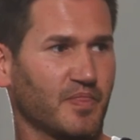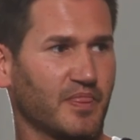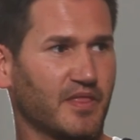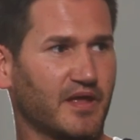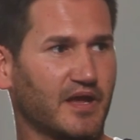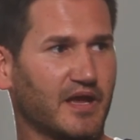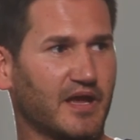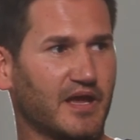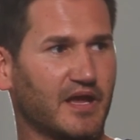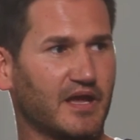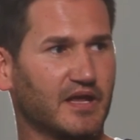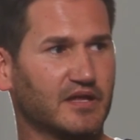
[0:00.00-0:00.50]

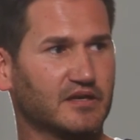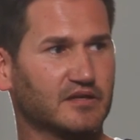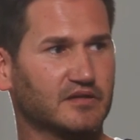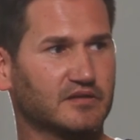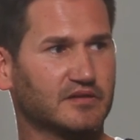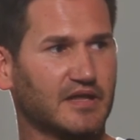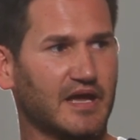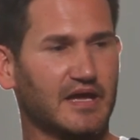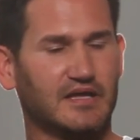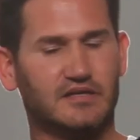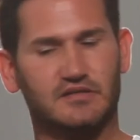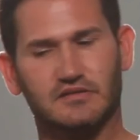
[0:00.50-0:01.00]
And
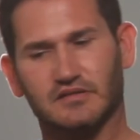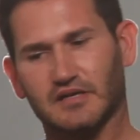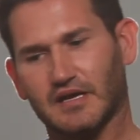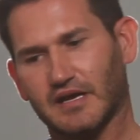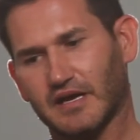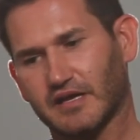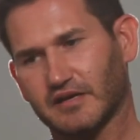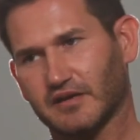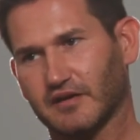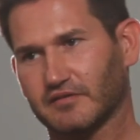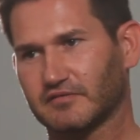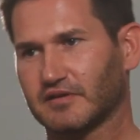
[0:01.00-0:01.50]
that
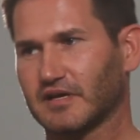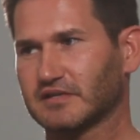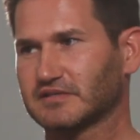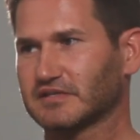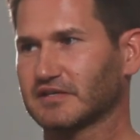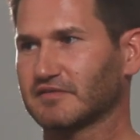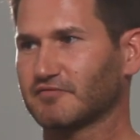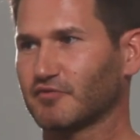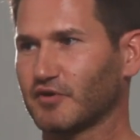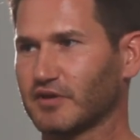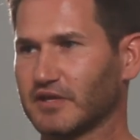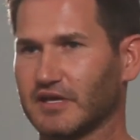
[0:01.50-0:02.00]
kind of, not to
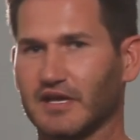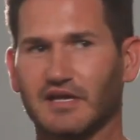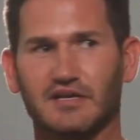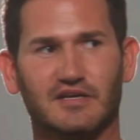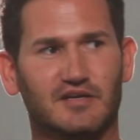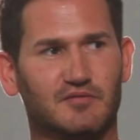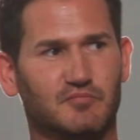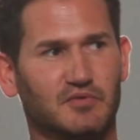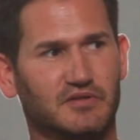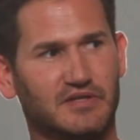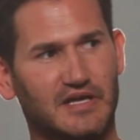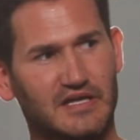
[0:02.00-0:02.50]
give away the
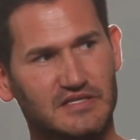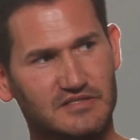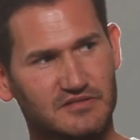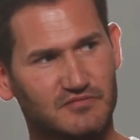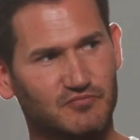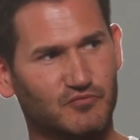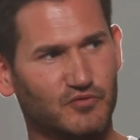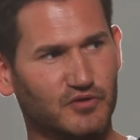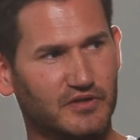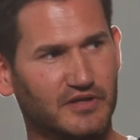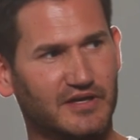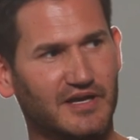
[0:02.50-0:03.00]
ending, but that's
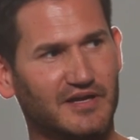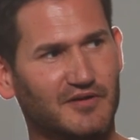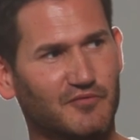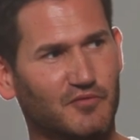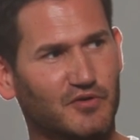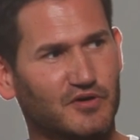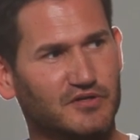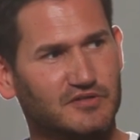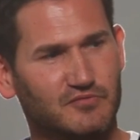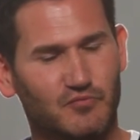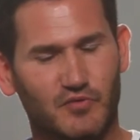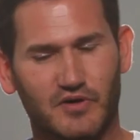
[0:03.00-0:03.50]
really kind of
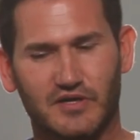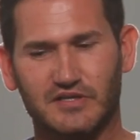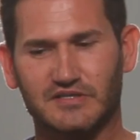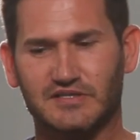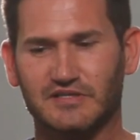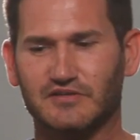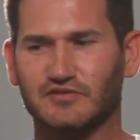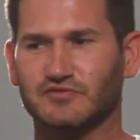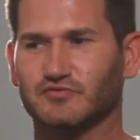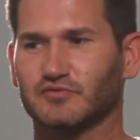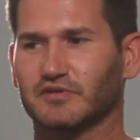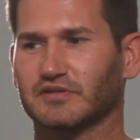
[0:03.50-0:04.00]
where it, what it
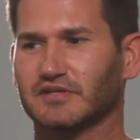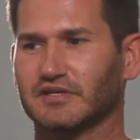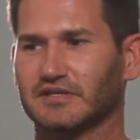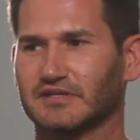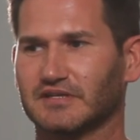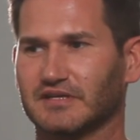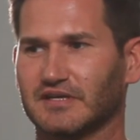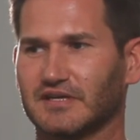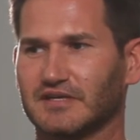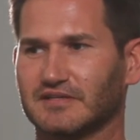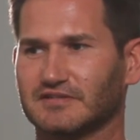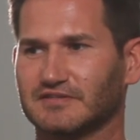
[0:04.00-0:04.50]
deals with at
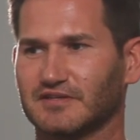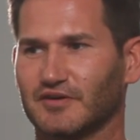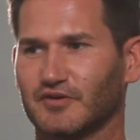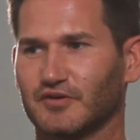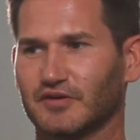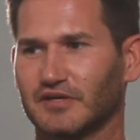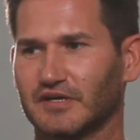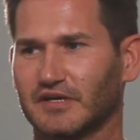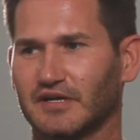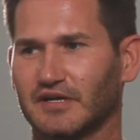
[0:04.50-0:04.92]
the end. So wow.